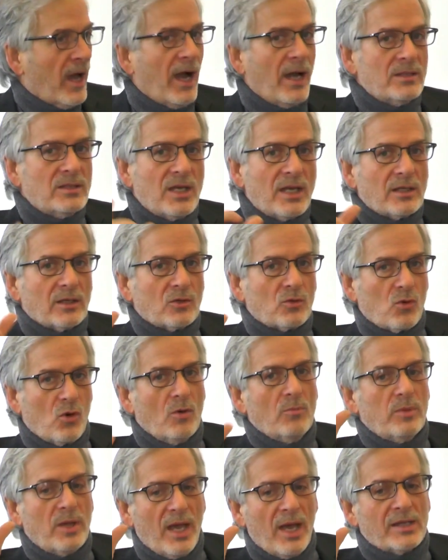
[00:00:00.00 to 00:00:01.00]
I take a
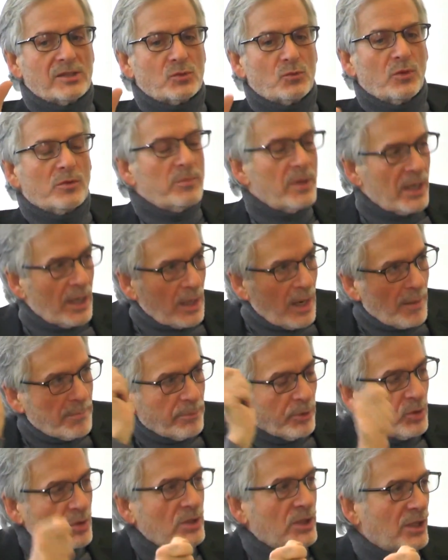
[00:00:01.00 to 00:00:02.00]
Chromecast with me and I
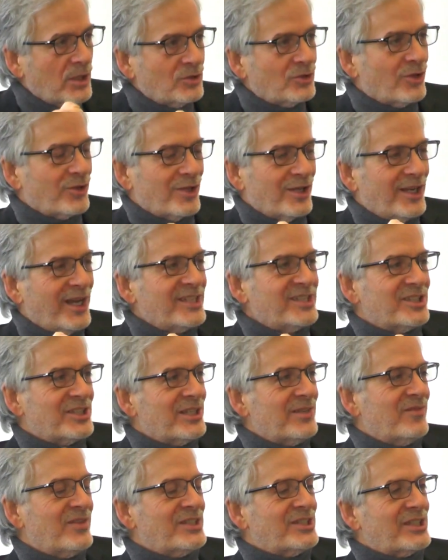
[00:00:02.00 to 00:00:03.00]
put it into the nice
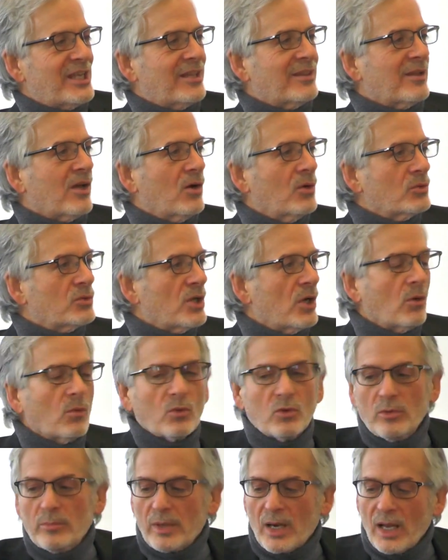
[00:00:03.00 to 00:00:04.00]
TV set in the hotel
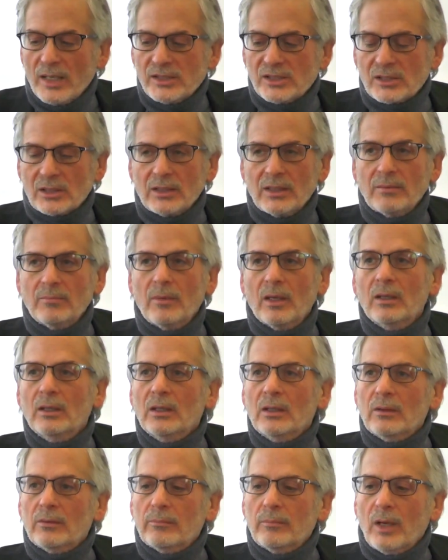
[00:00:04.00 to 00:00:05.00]
room, and I
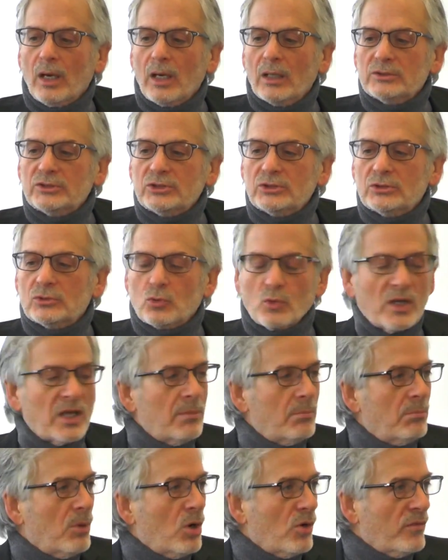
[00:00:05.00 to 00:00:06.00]

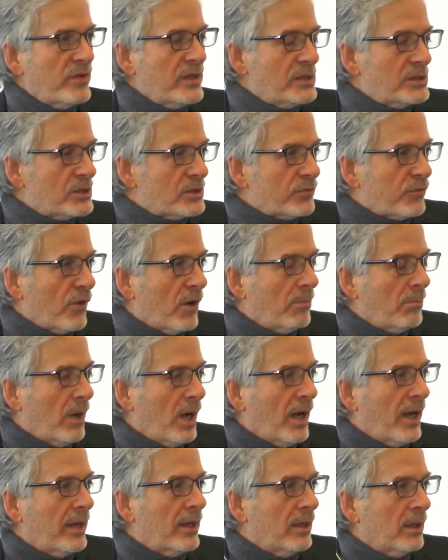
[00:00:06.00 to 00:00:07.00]
stream movies from
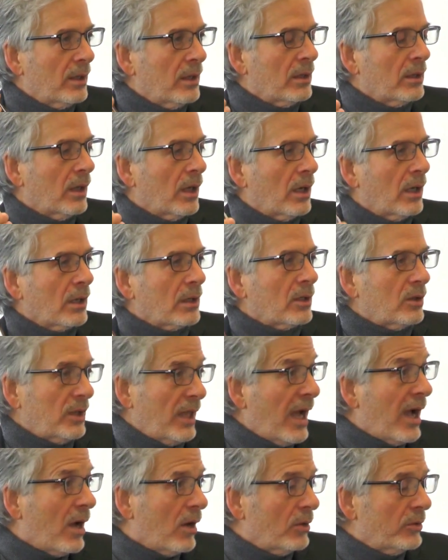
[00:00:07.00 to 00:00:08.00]
my
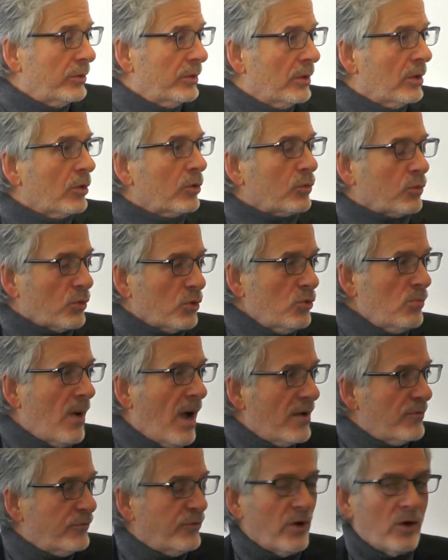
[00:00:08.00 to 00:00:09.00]
cloud through
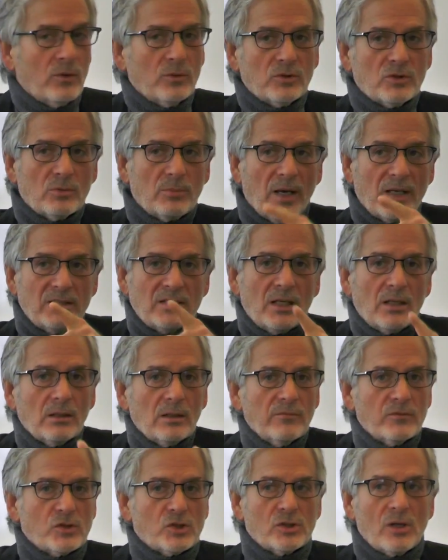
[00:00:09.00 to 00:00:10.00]
my phone to my
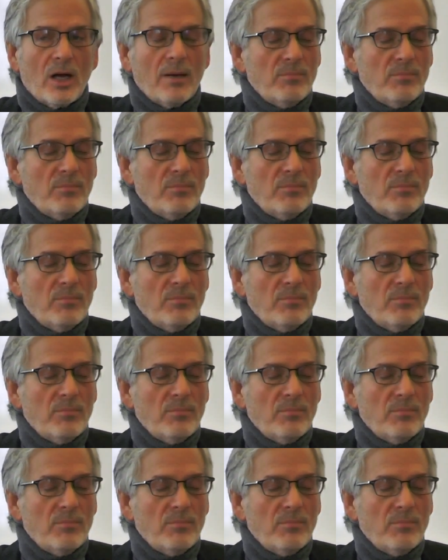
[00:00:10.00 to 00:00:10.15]
television.